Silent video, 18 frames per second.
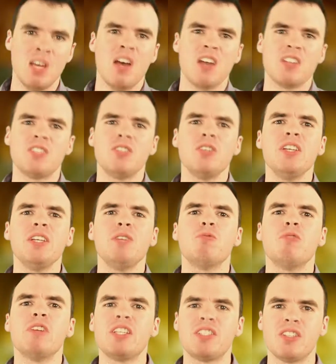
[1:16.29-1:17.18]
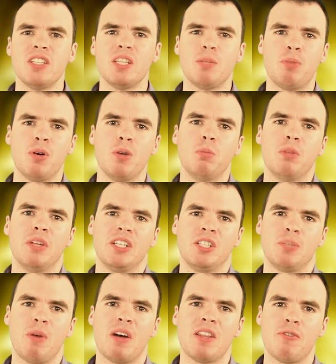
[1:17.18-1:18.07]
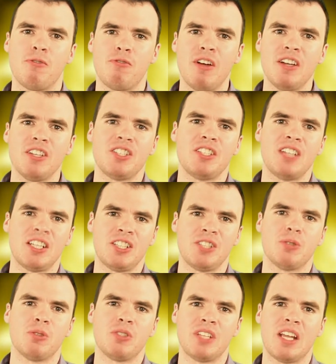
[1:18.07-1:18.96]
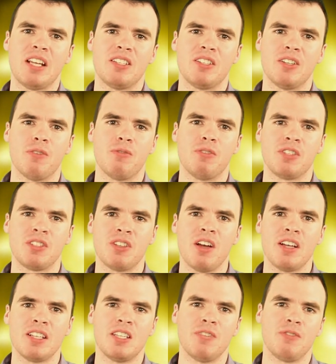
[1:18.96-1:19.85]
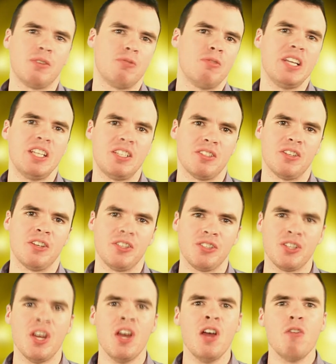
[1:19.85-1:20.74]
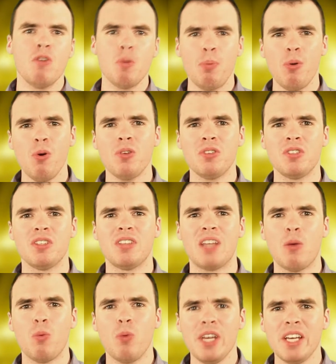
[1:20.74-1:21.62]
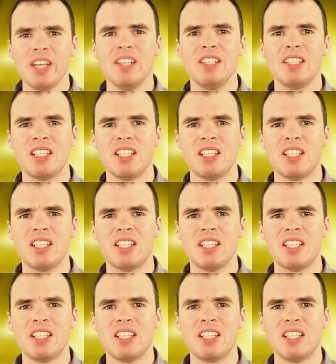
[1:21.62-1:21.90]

A study recently published by the French National Centre for Scientific Research reported that we can